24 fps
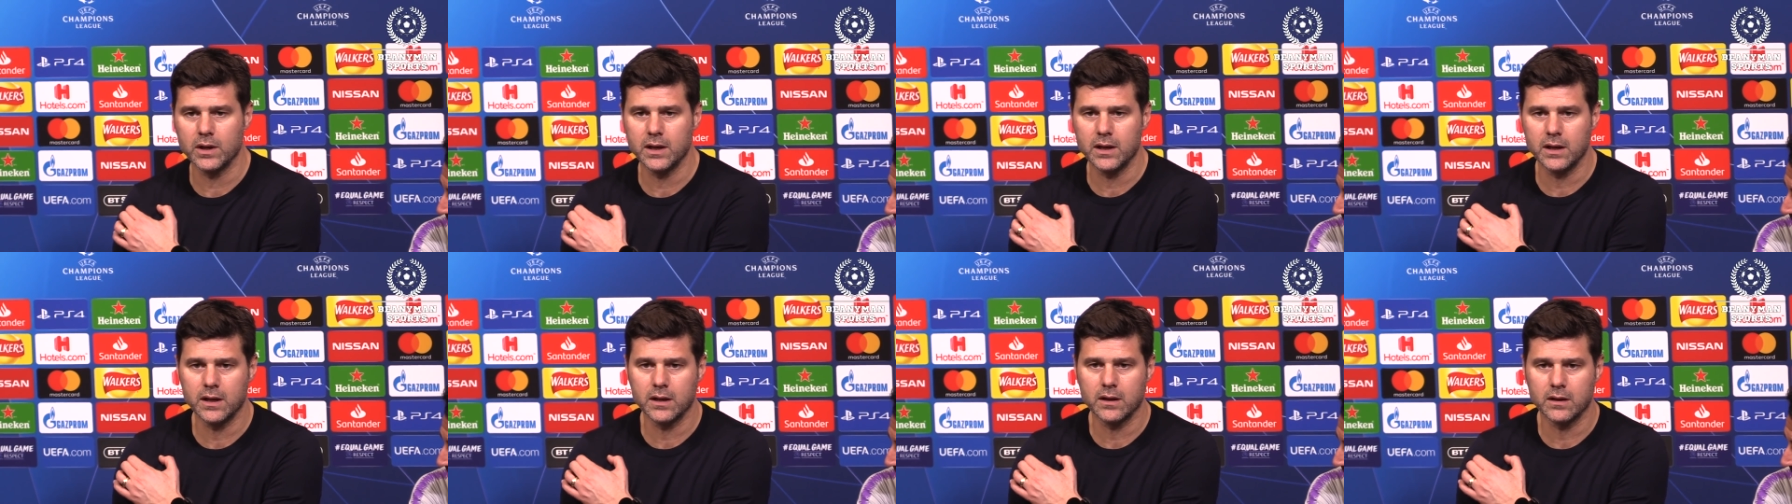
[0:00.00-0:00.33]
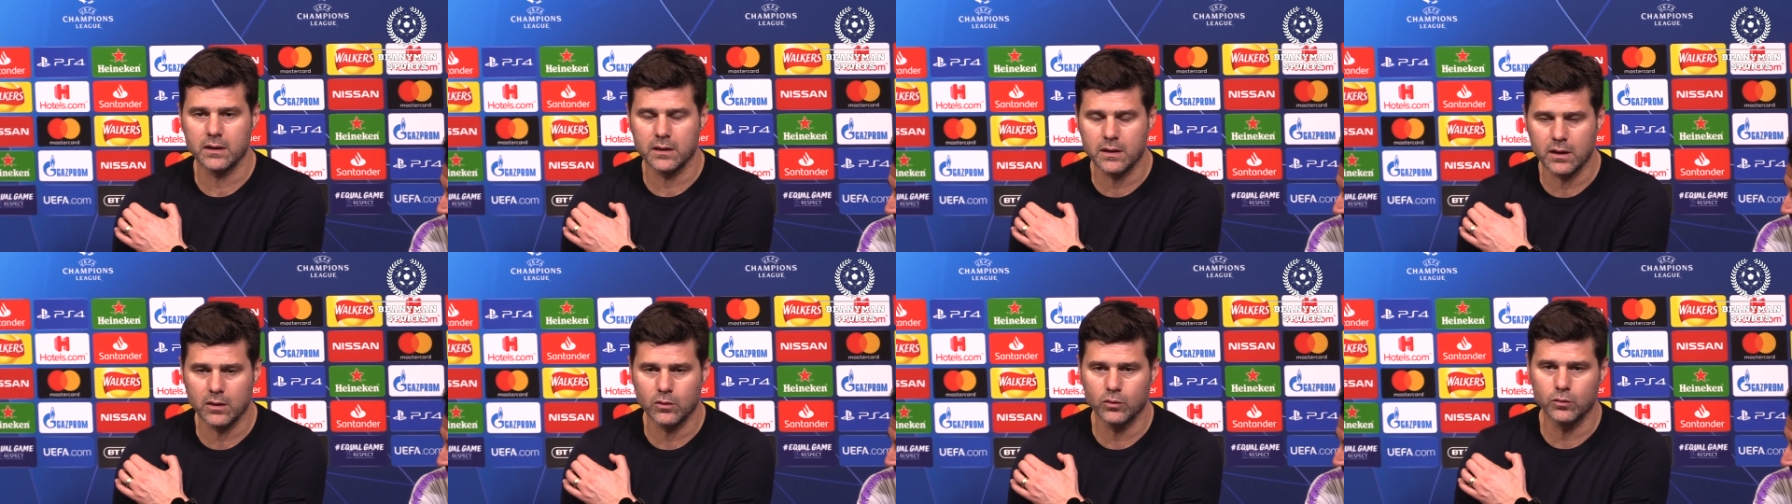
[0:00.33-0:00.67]
League
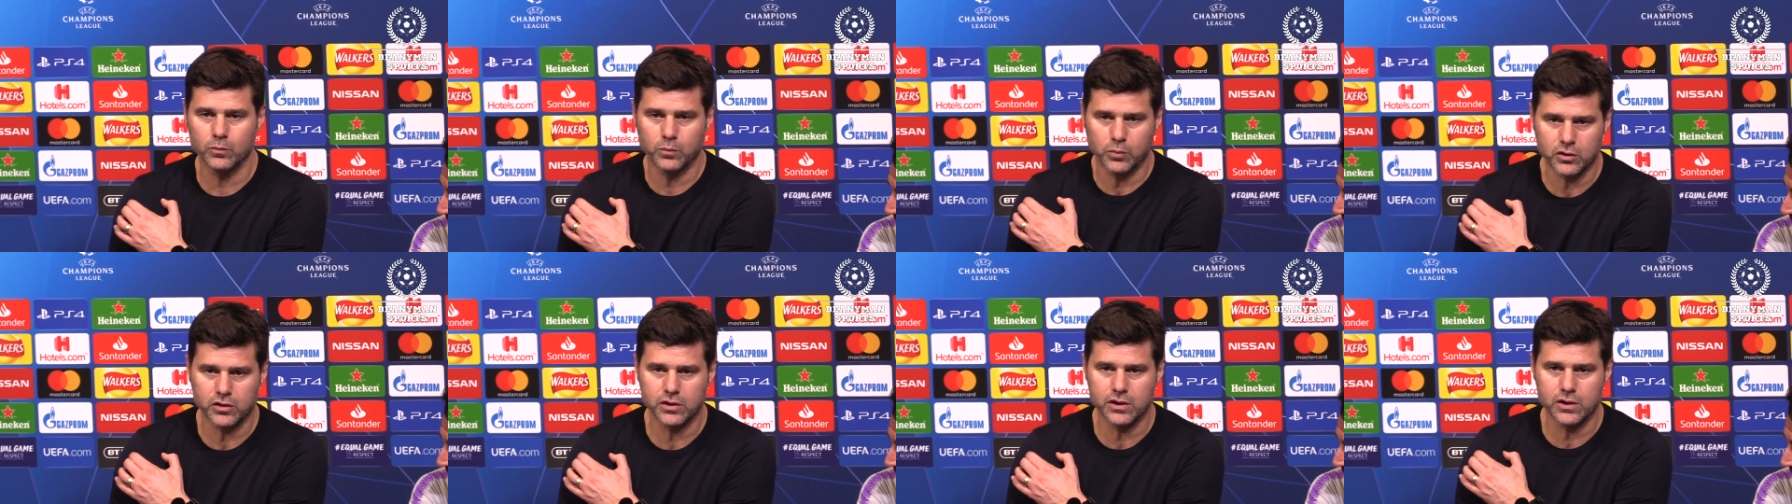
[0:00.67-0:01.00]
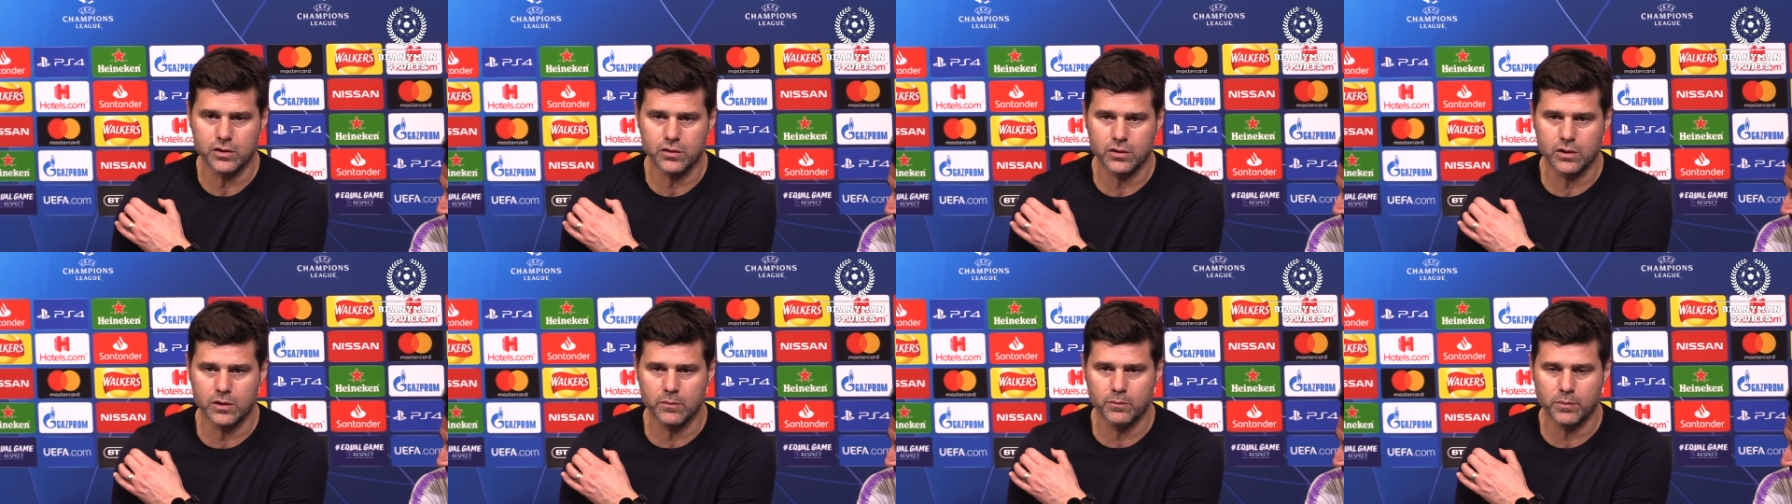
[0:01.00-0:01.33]
and a good
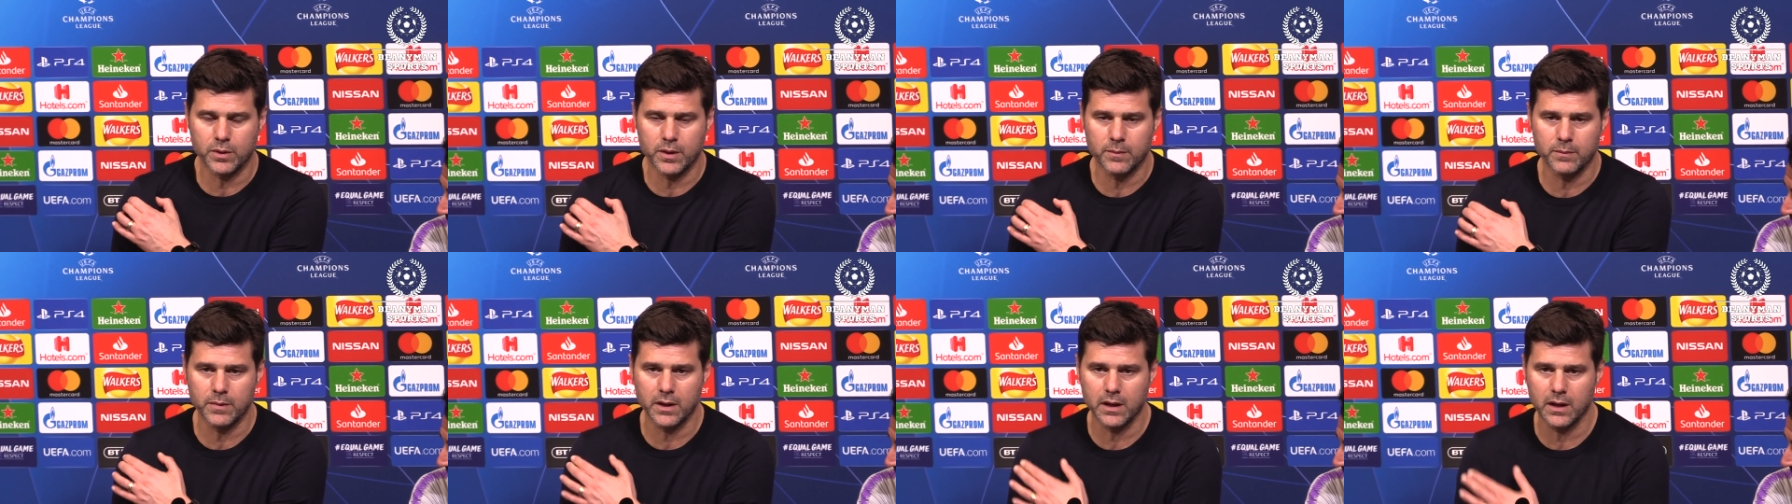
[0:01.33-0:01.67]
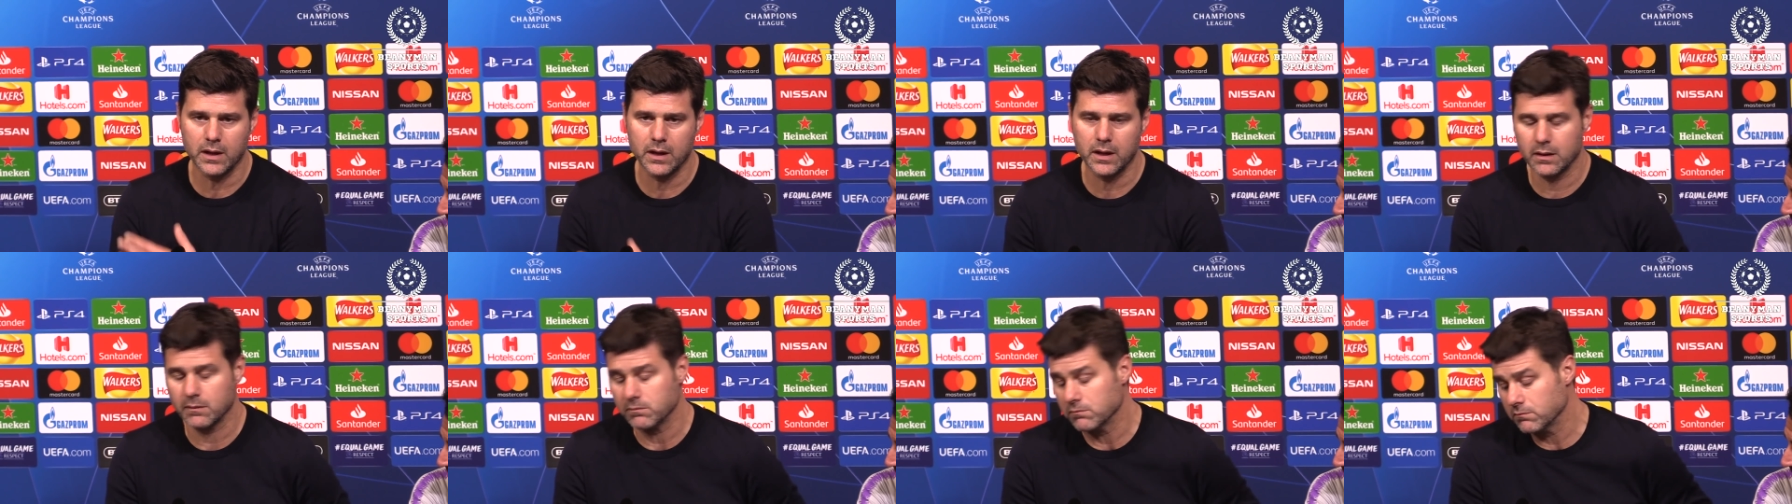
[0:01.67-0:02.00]
position in Premier
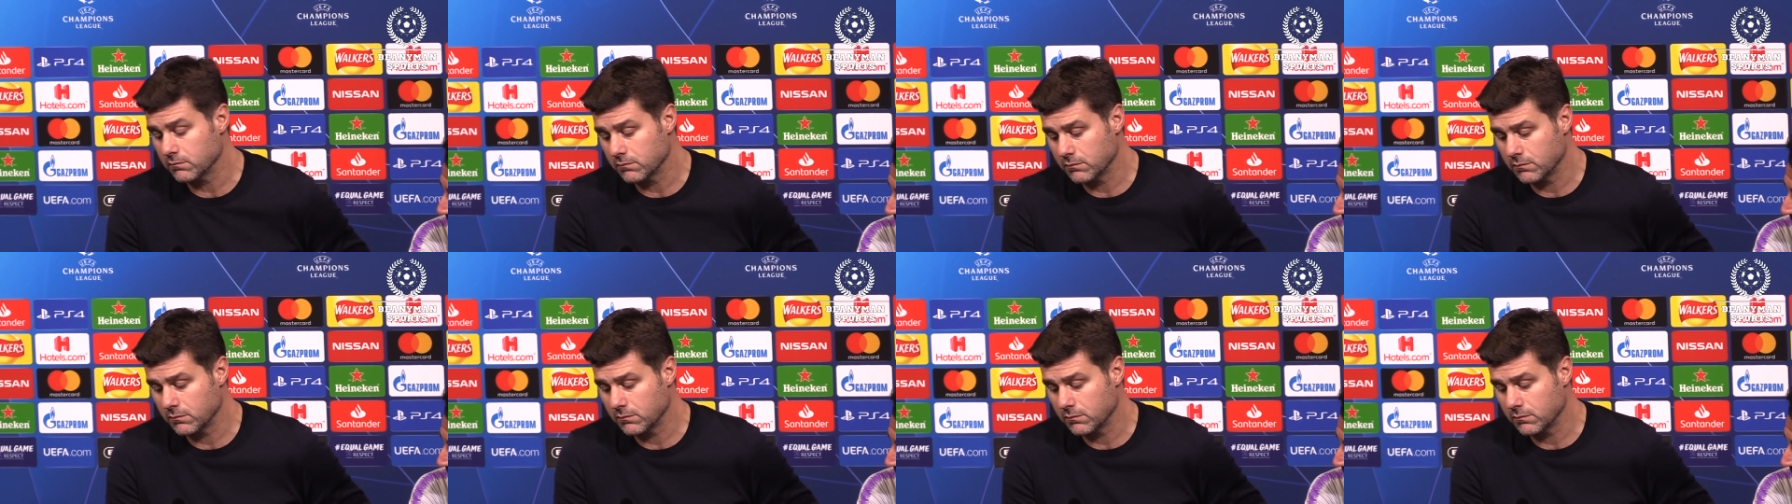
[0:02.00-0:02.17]
League.